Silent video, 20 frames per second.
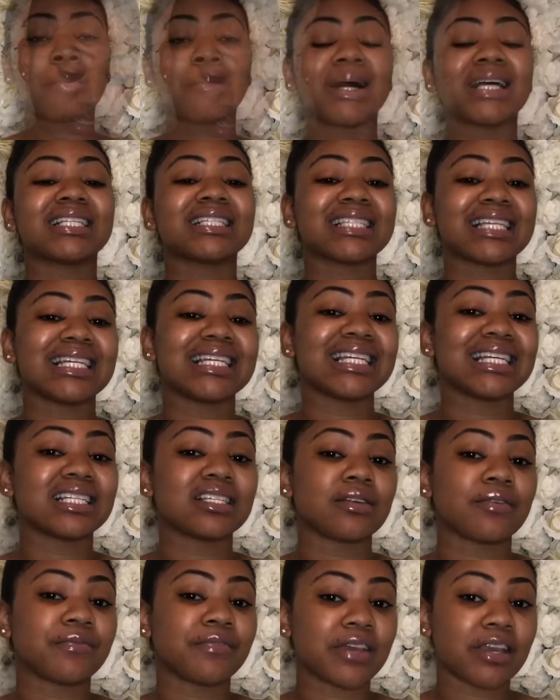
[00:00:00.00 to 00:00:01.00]
My skin is
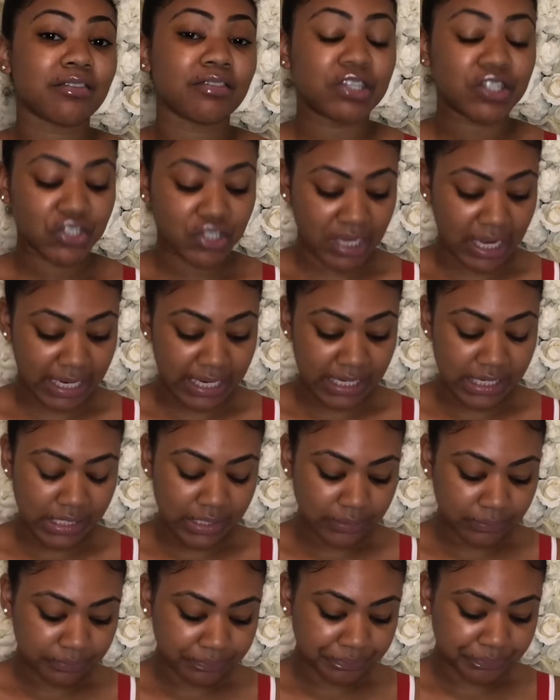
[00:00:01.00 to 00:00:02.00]
a fairer shade,
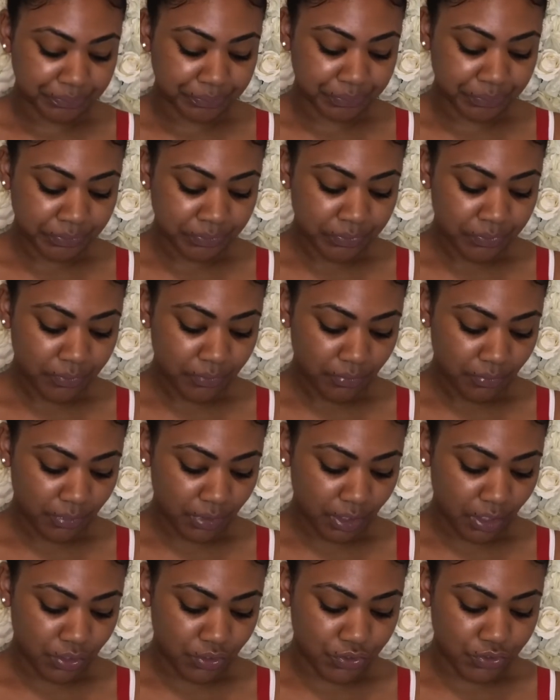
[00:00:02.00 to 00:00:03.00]

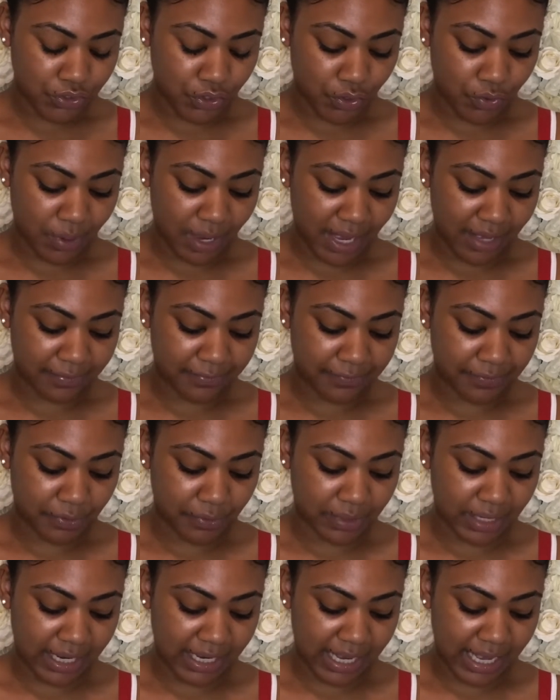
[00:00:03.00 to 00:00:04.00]
so I feel
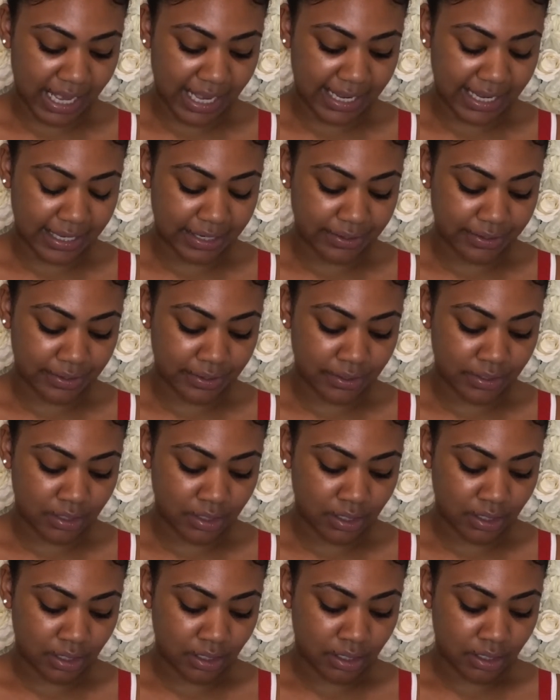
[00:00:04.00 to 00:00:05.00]
like I can
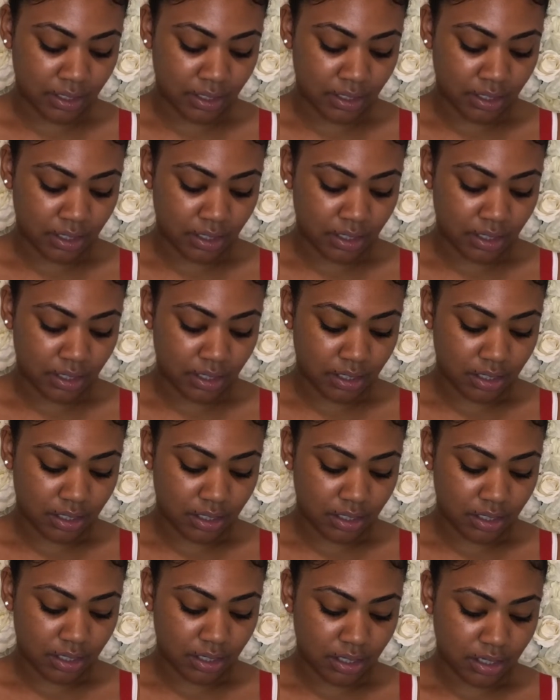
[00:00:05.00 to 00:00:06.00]

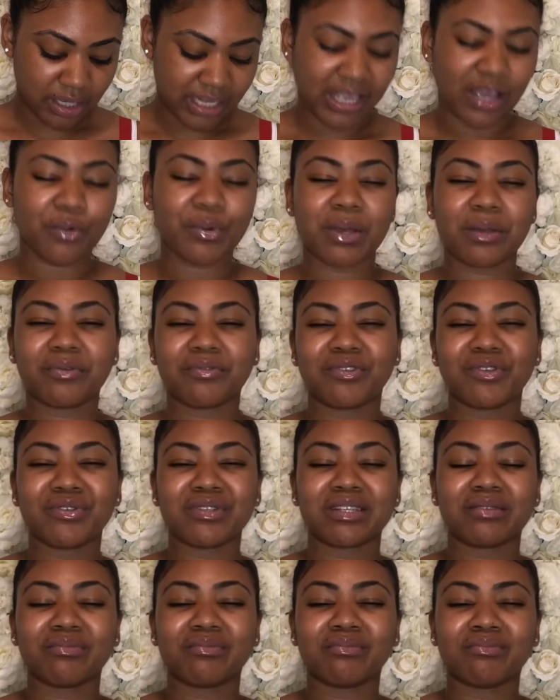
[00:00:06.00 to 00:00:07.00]
get away with
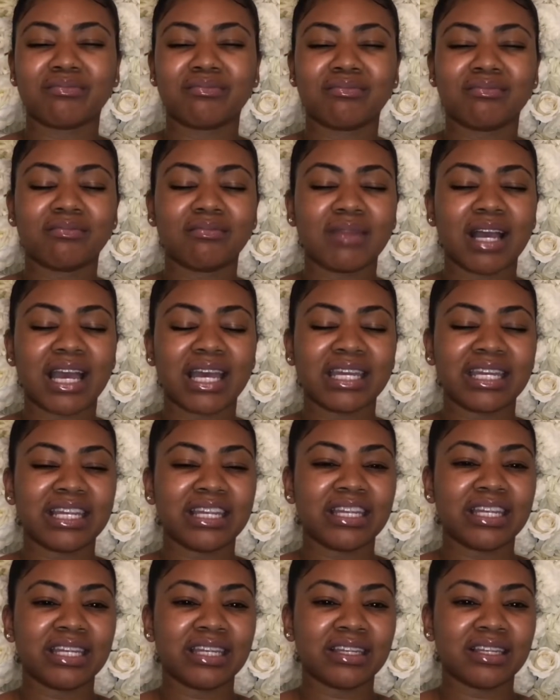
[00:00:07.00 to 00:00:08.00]
using
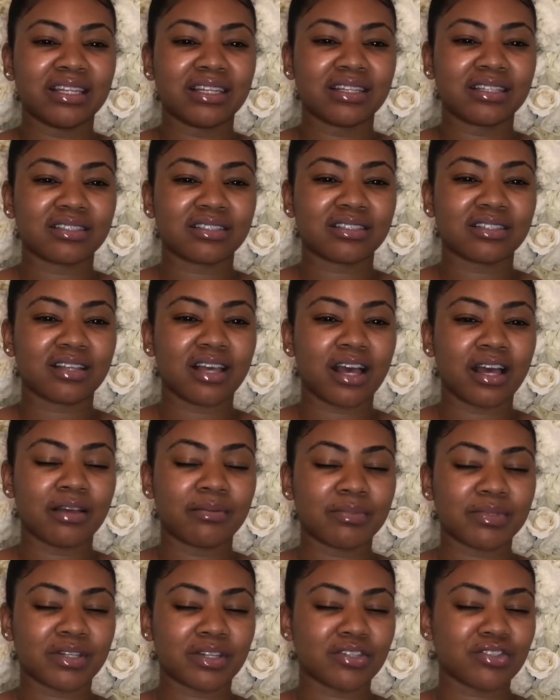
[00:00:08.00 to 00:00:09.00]
any
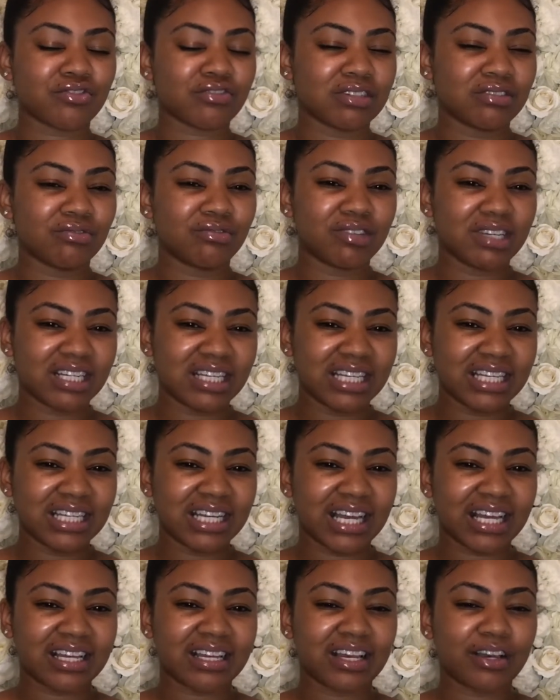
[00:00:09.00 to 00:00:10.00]
sunscreen, really.
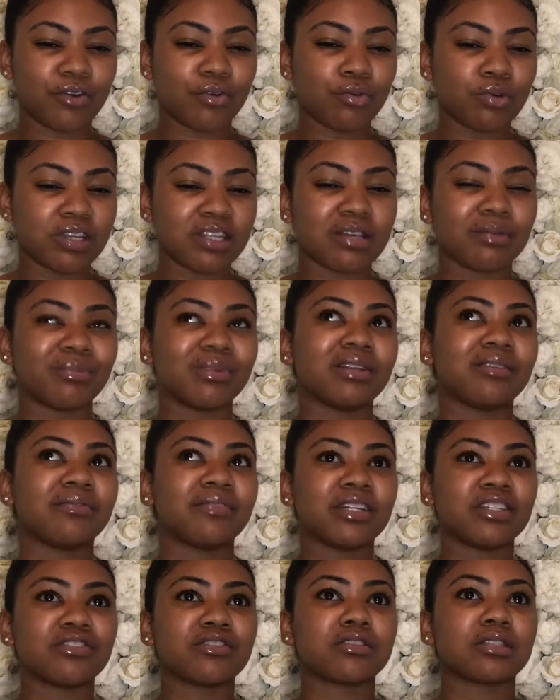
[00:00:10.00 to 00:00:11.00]
Like, all of them will
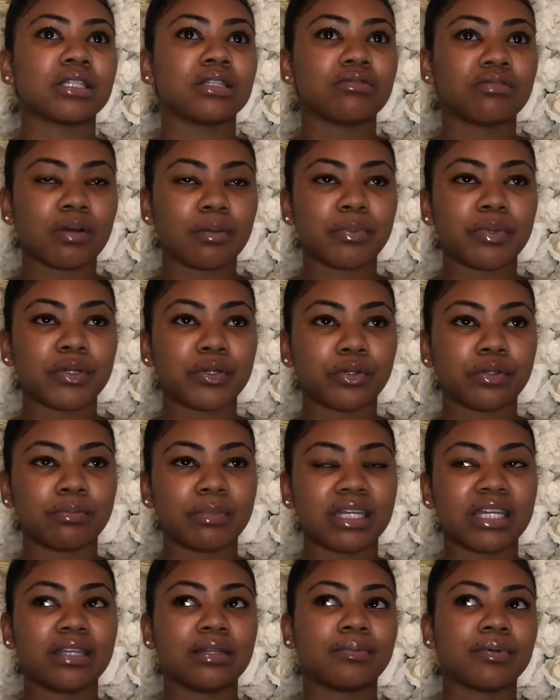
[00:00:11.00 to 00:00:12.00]
eventually rub in on
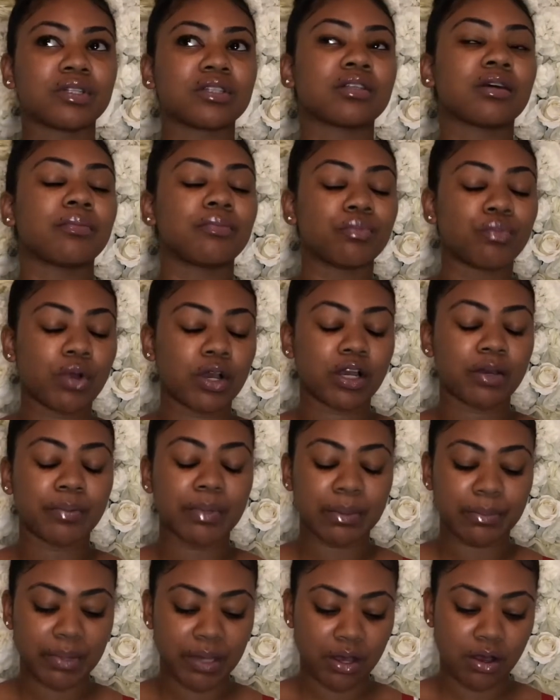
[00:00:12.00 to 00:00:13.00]
me, but some work a
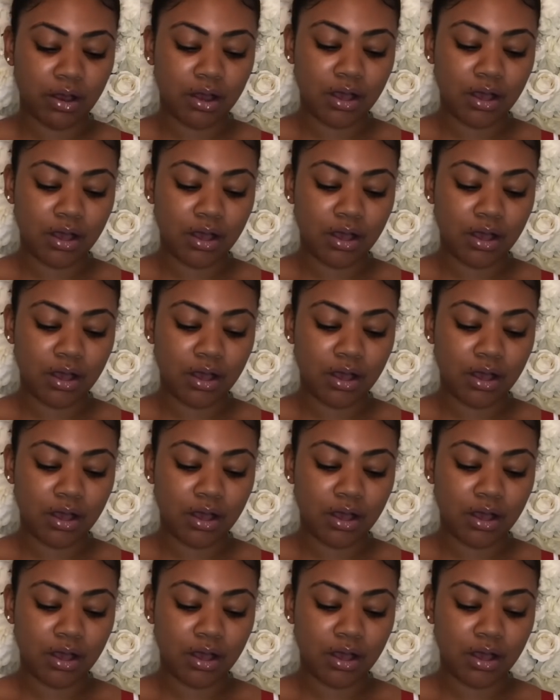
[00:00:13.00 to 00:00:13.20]
bit better.